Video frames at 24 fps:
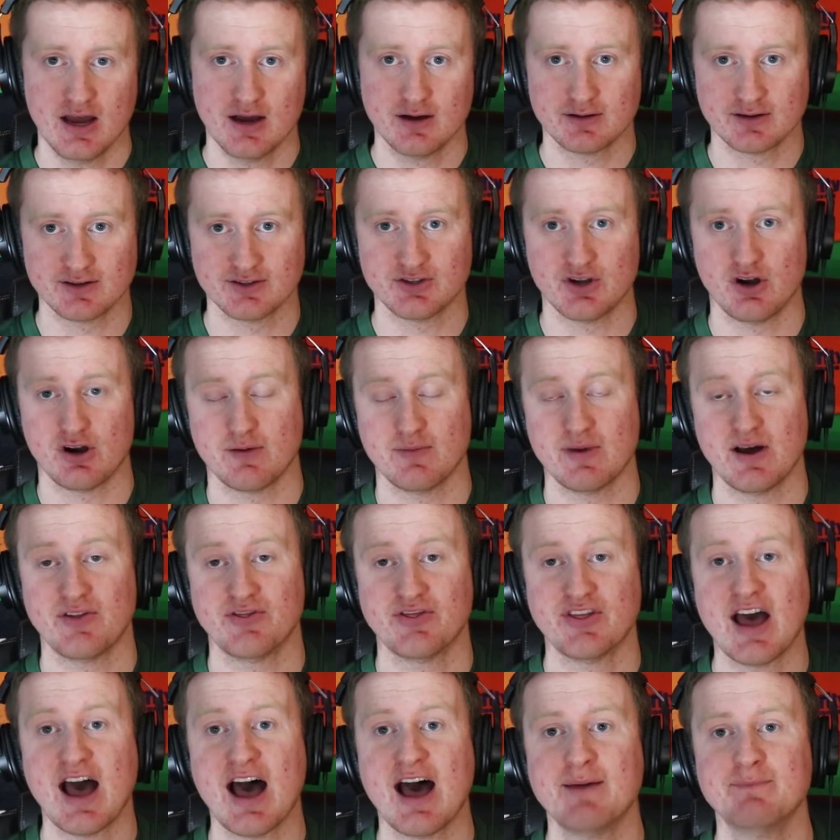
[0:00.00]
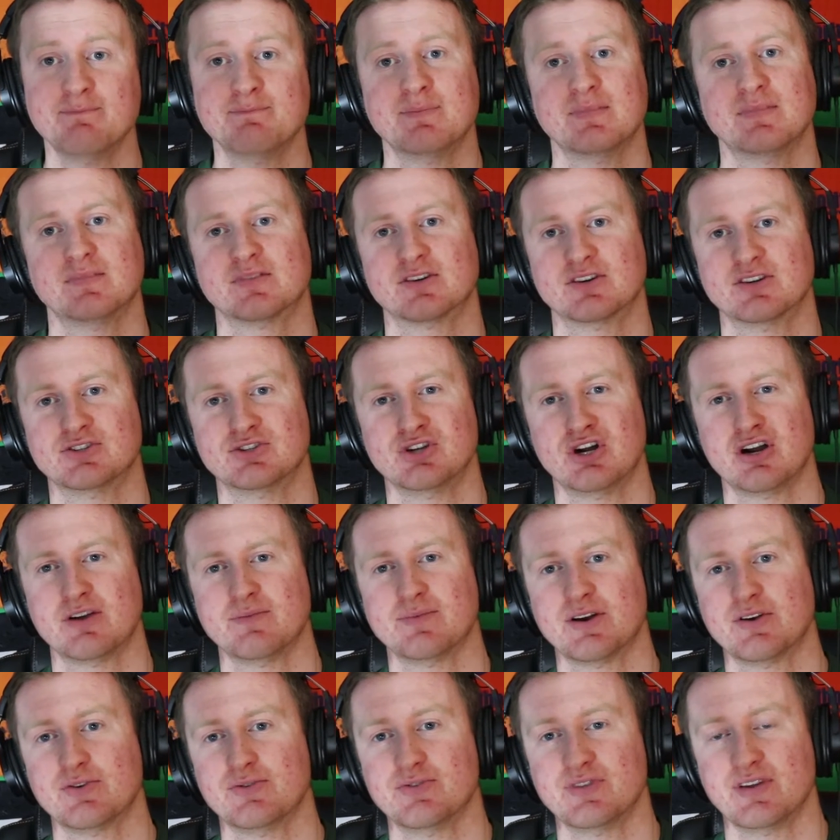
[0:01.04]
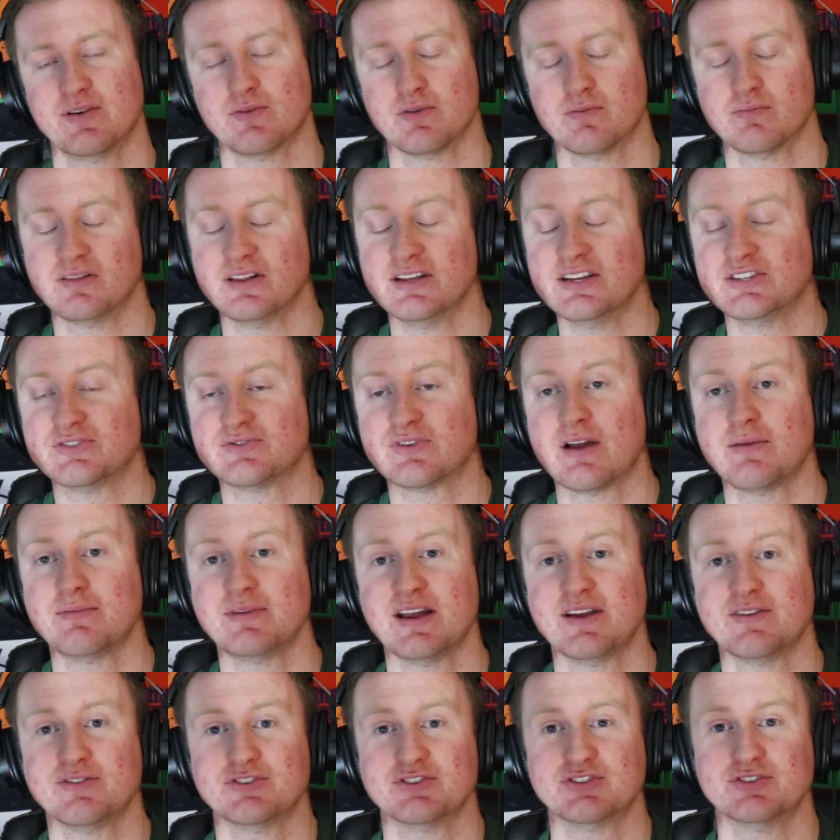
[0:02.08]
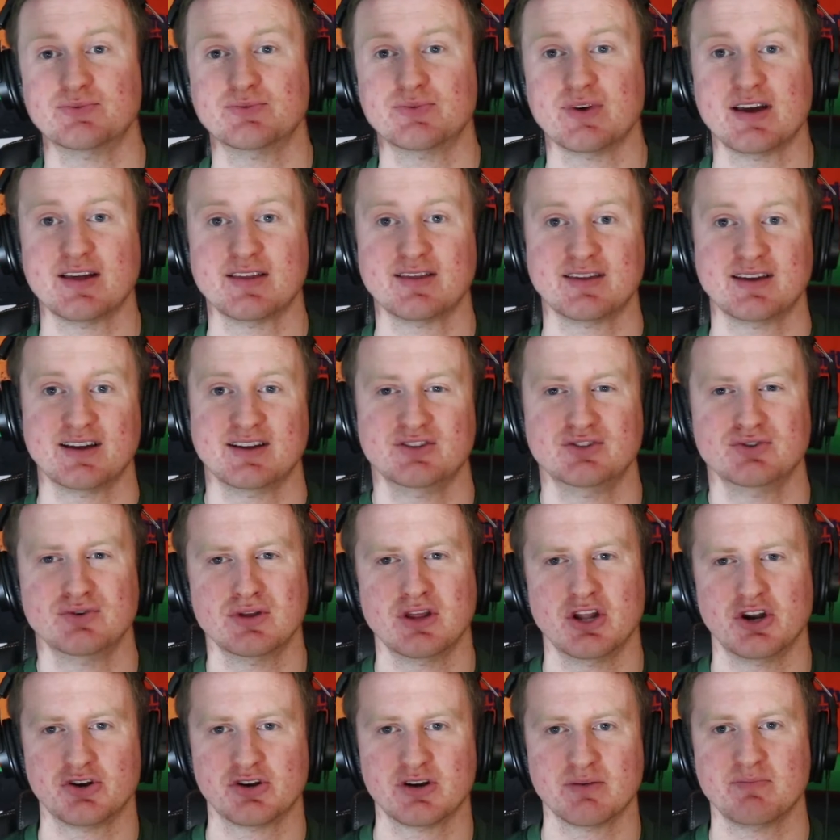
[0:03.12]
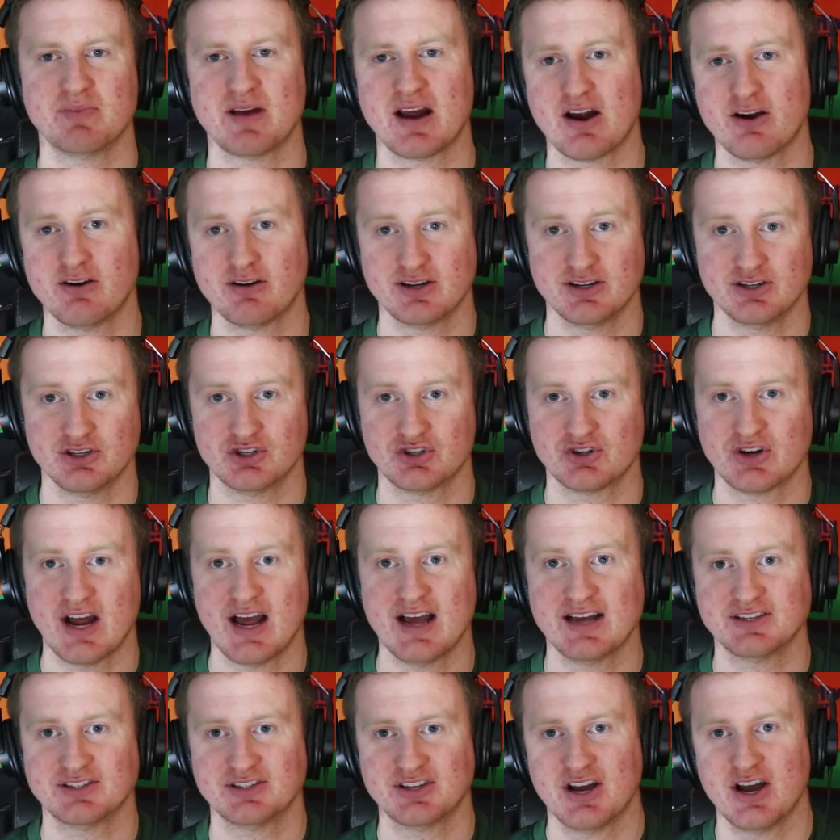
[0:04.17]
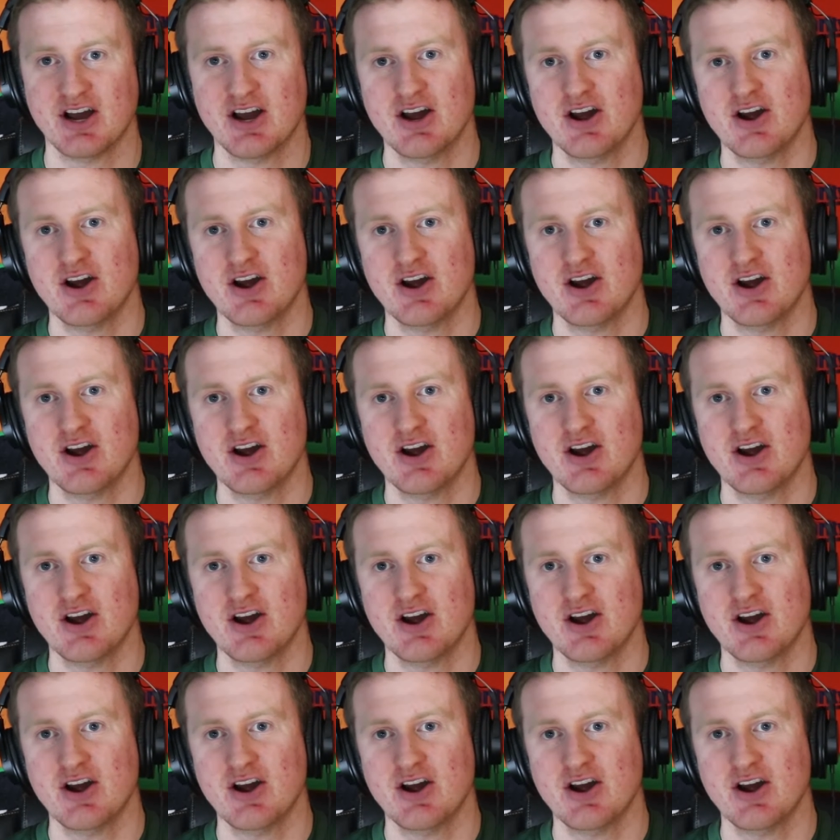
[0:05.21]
I'm going to talk about that. I'm going to talk about who they replaced Robby Anderson with and do a little compare and contrast.